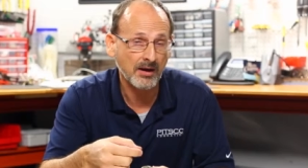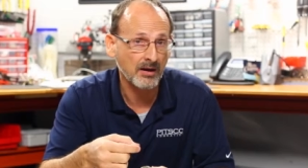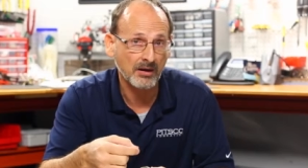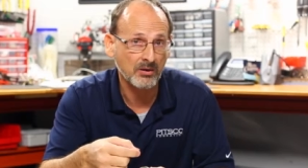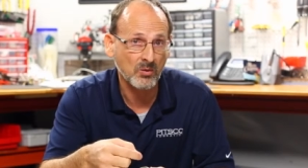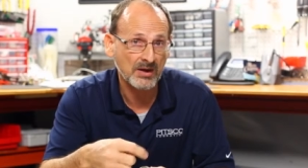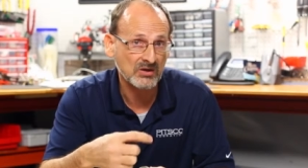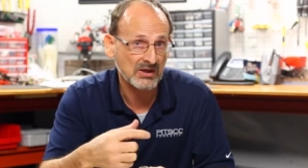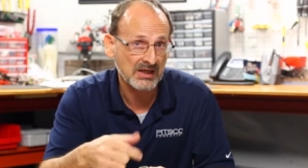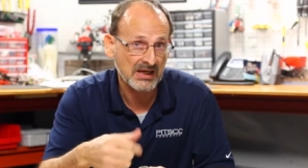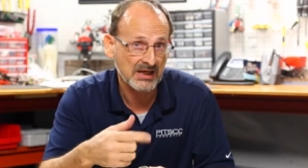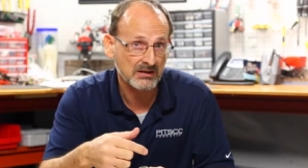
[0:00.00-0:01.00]
Otherwise,
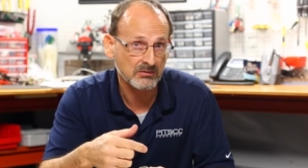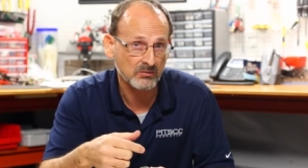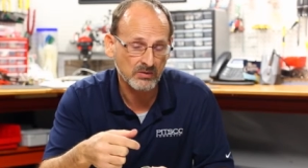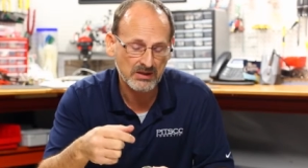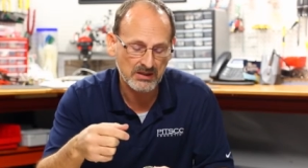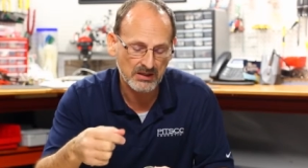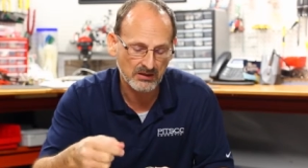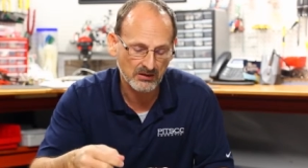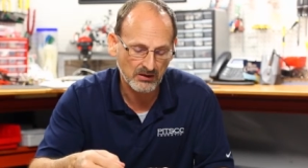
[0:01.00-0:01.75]
it can't read